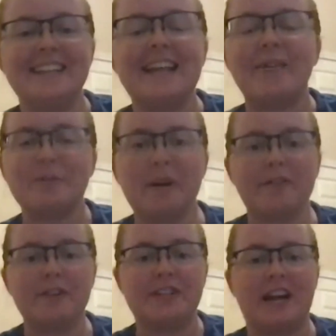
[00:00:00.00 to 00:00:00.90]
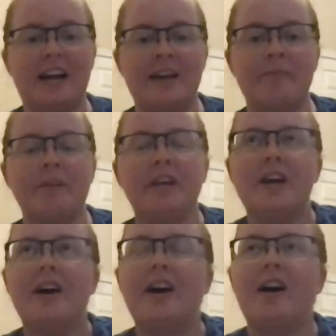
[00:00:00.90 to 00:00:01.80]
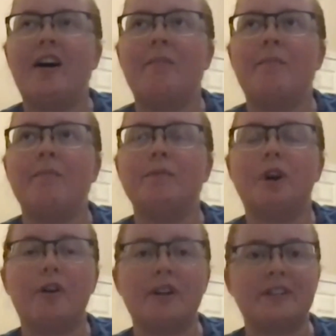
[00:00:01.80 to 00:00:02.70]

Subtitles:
That was my first time going